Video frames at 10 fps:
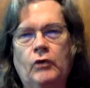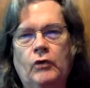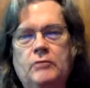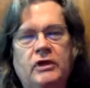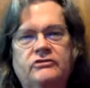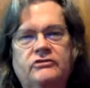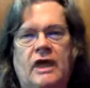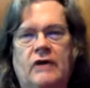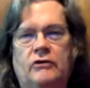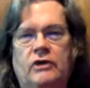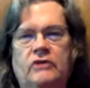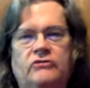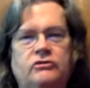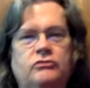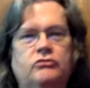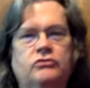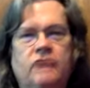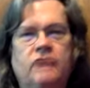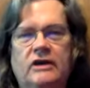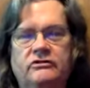place to find um,
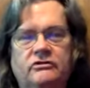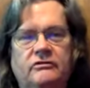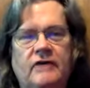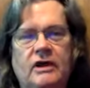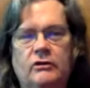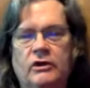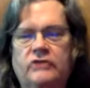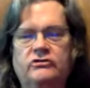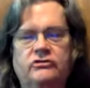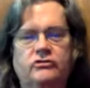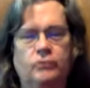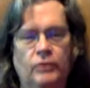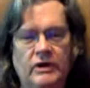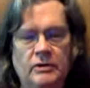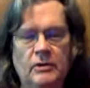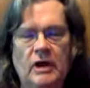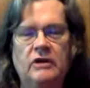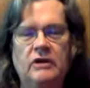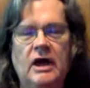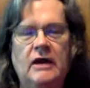adoration text of adoration to read
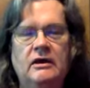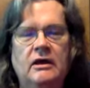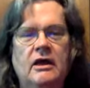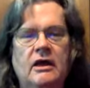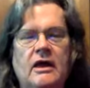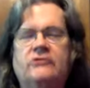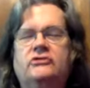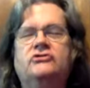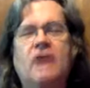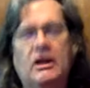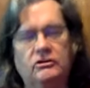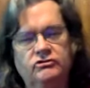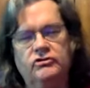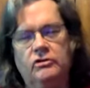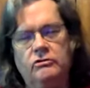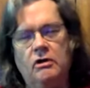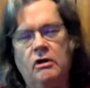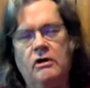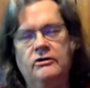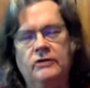about God and to challenge your own heart
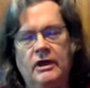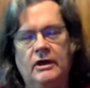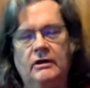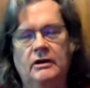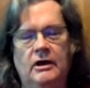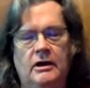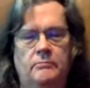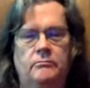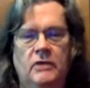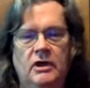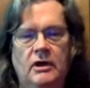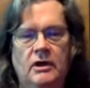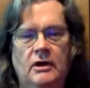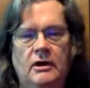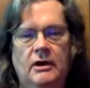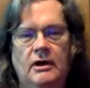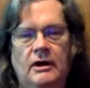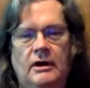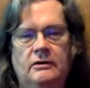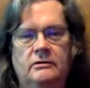and um, uh,
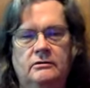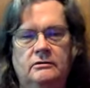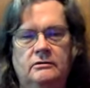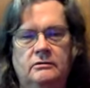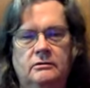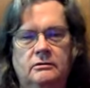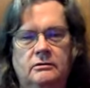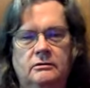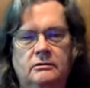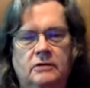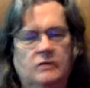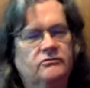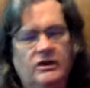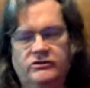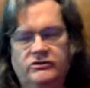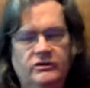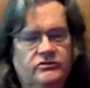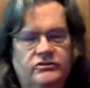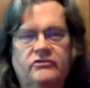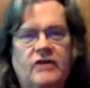confession is
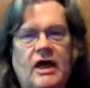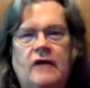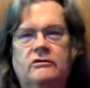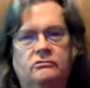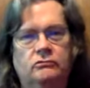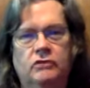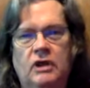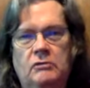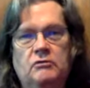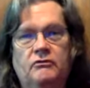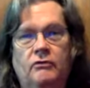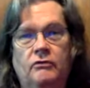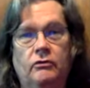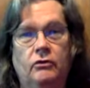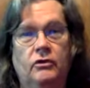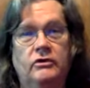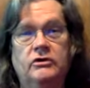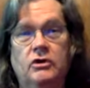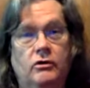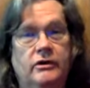just that coming before the Lord and
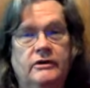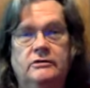going,